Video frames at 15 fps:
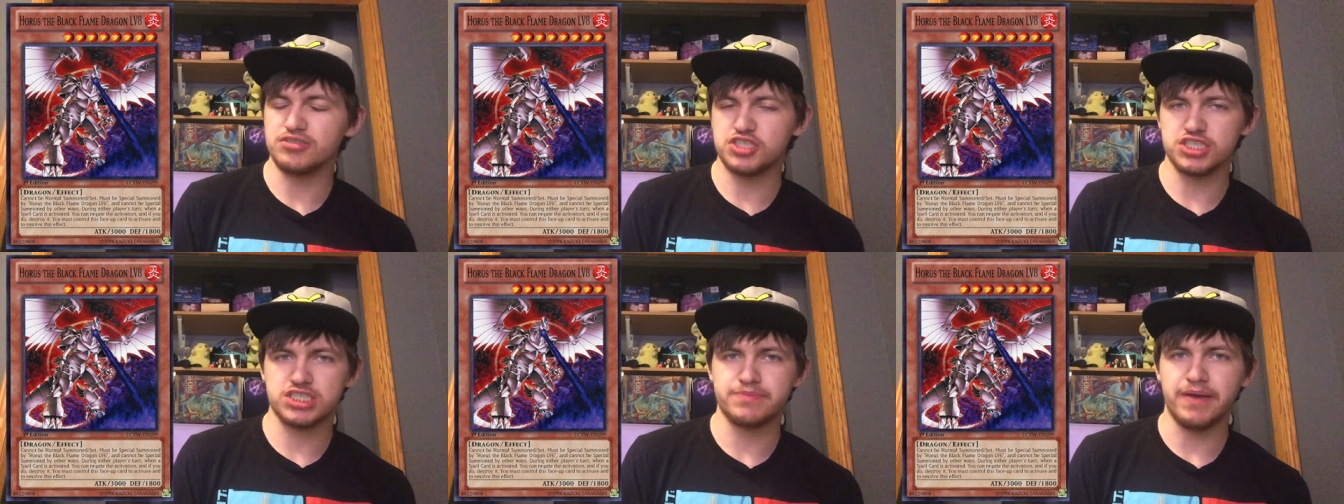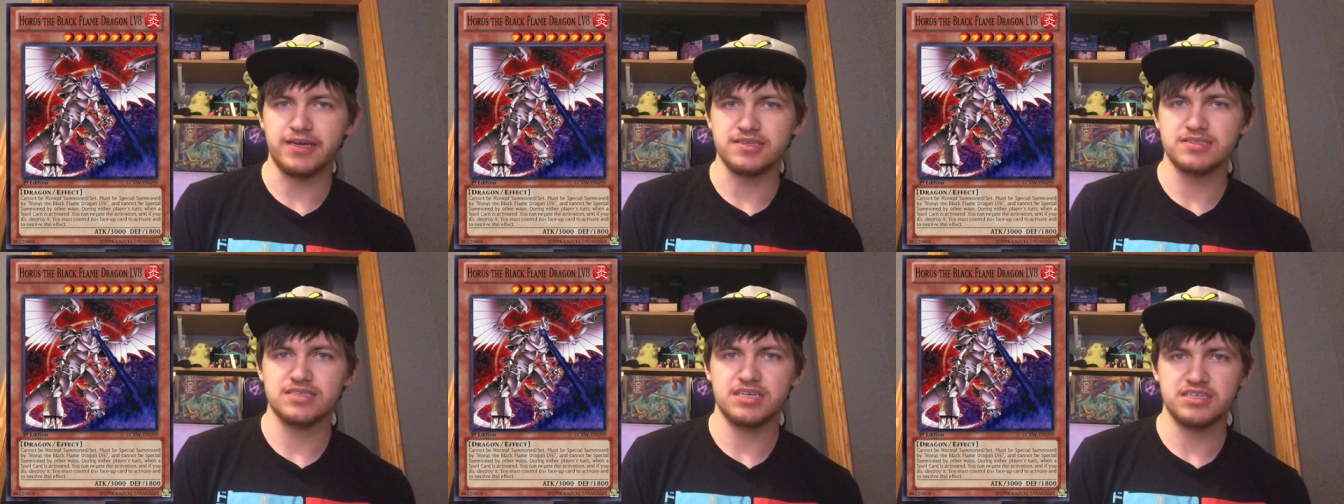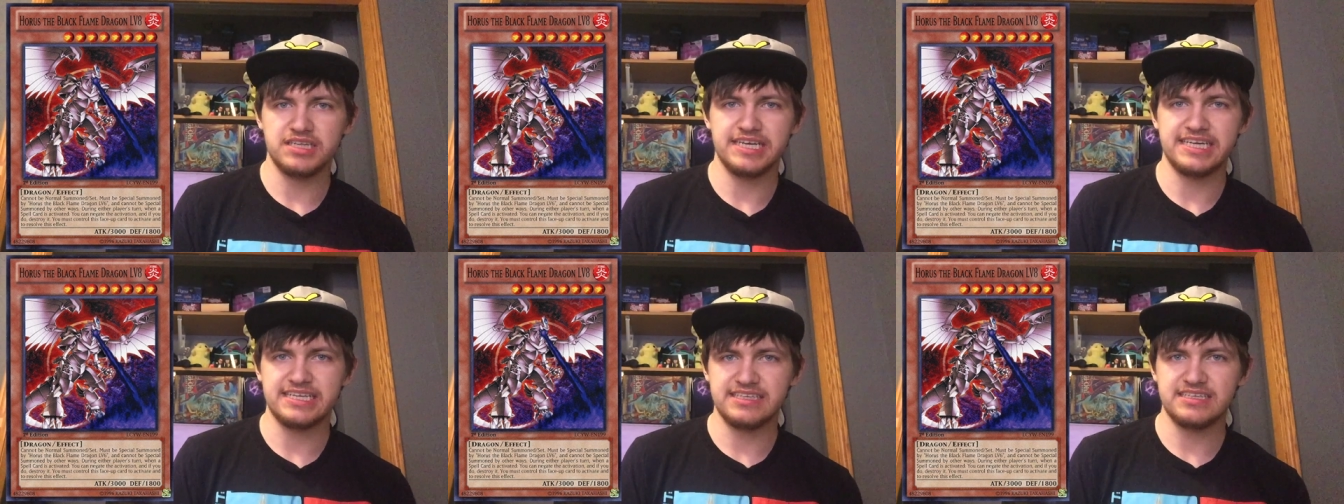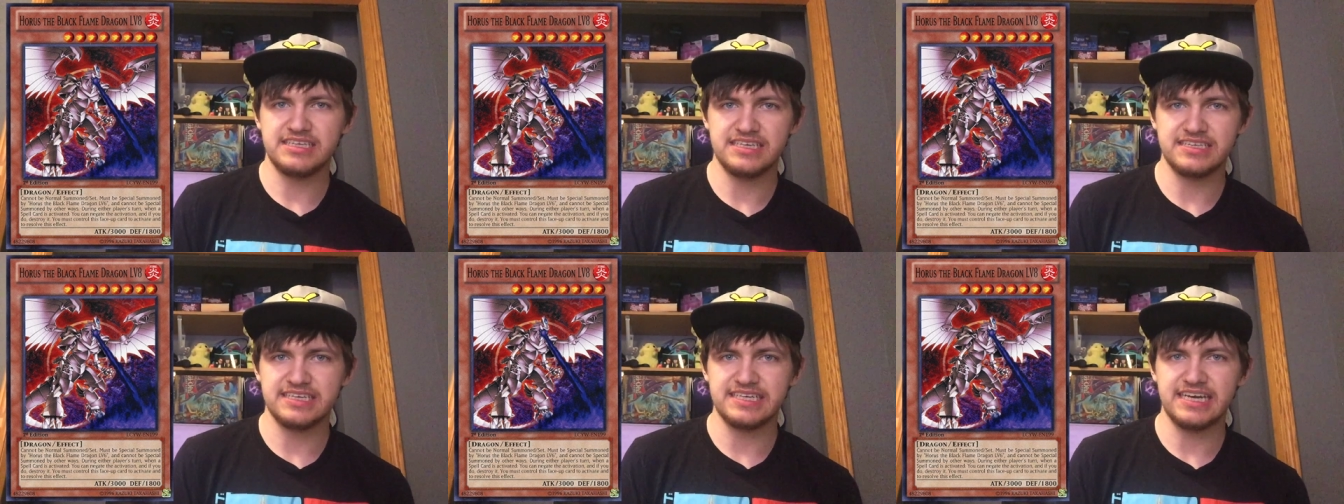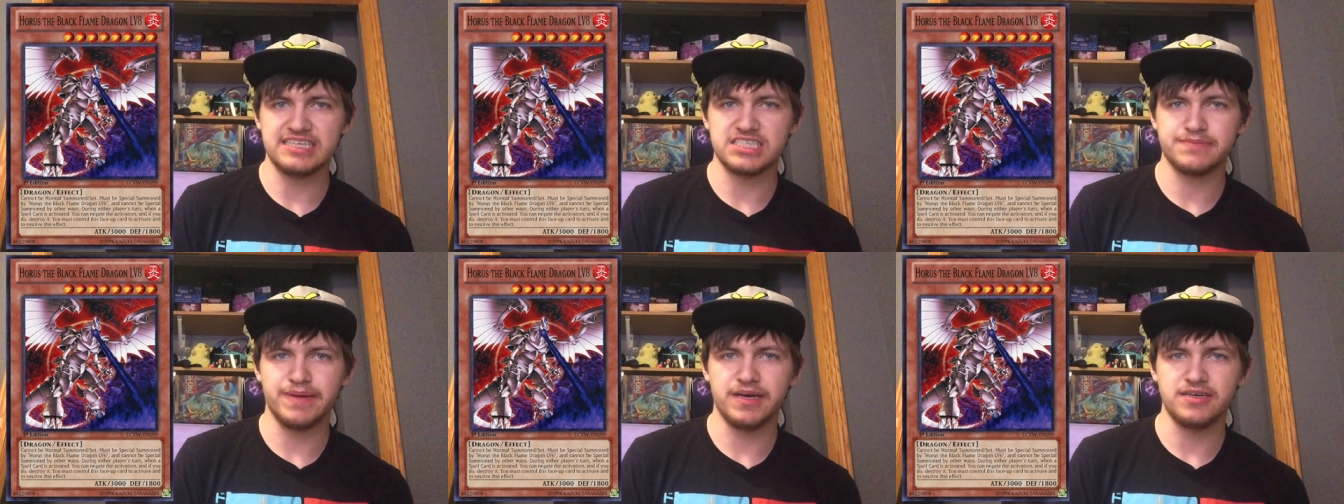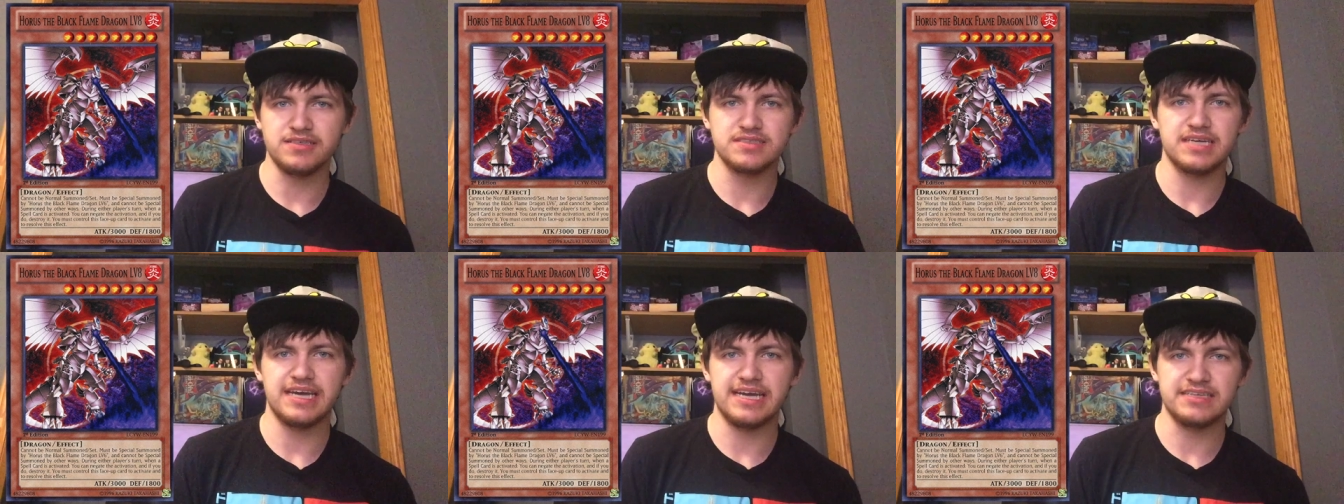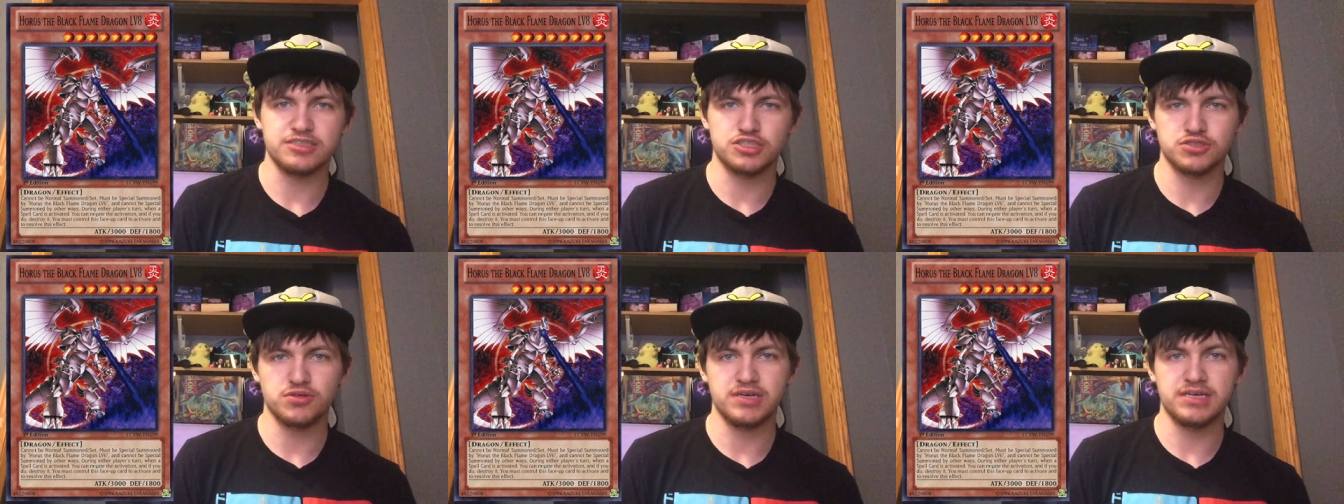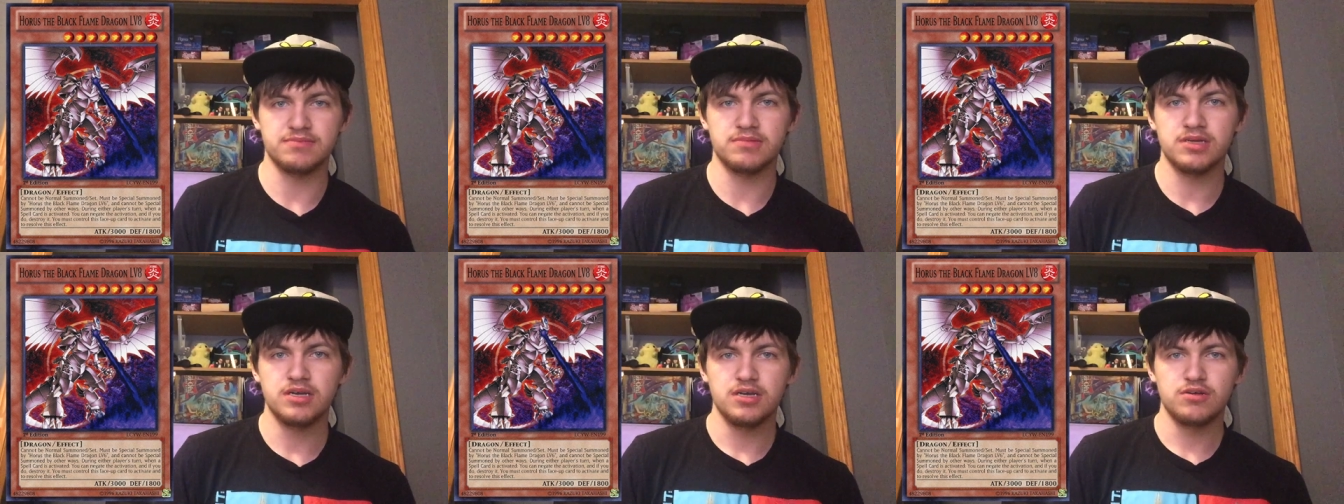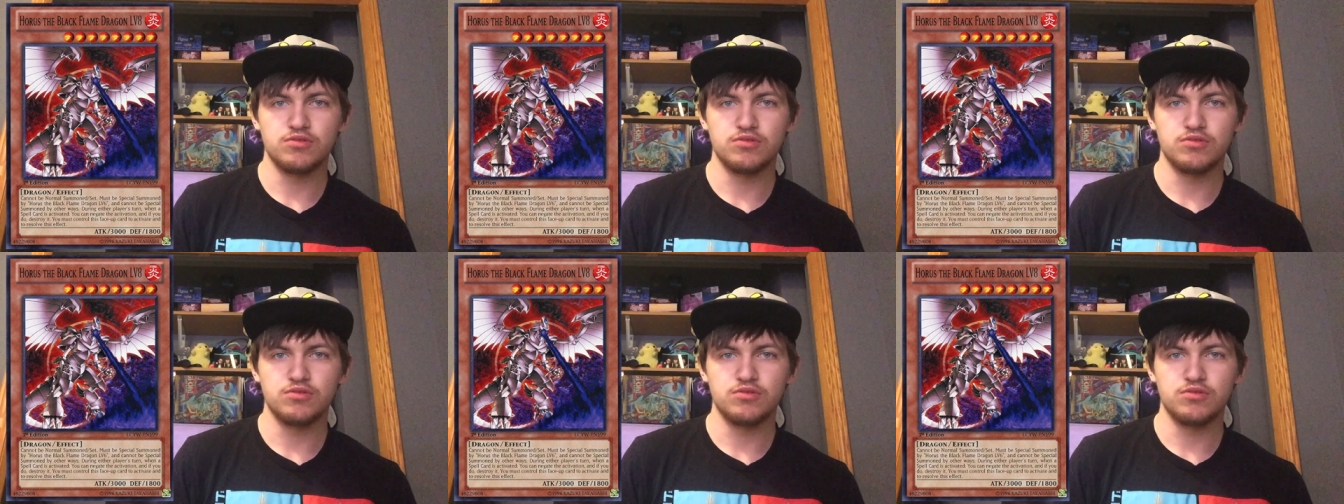Just spells. He can negate spells and destroy them,